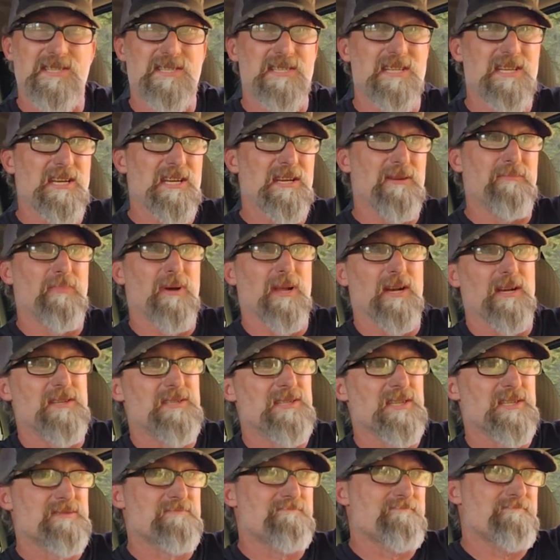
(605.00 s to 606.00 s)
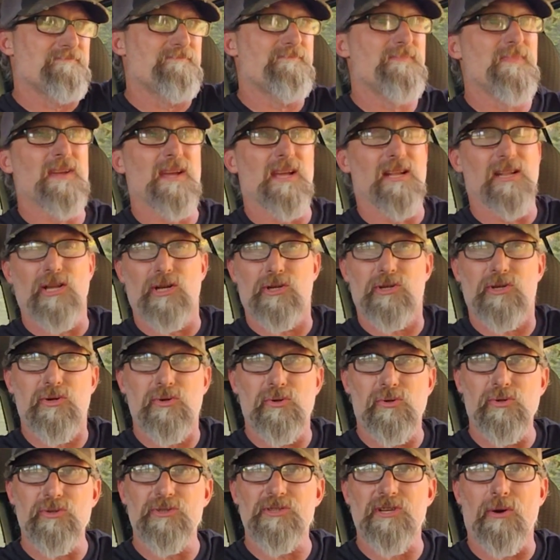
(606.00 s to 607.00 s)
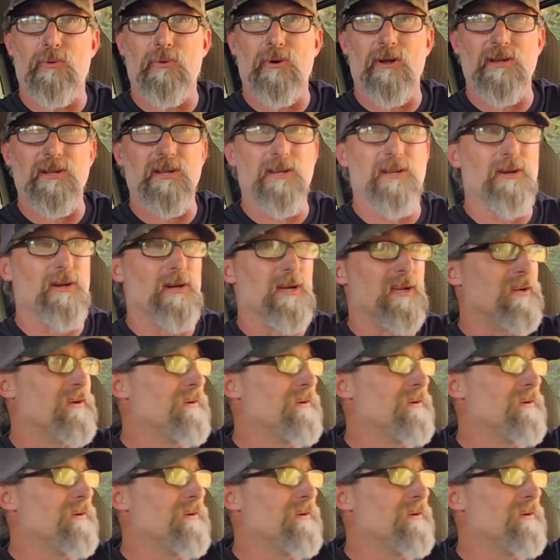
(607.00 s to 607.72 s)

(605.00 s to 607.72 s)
to see, but it looked cool, so I wanted to do it.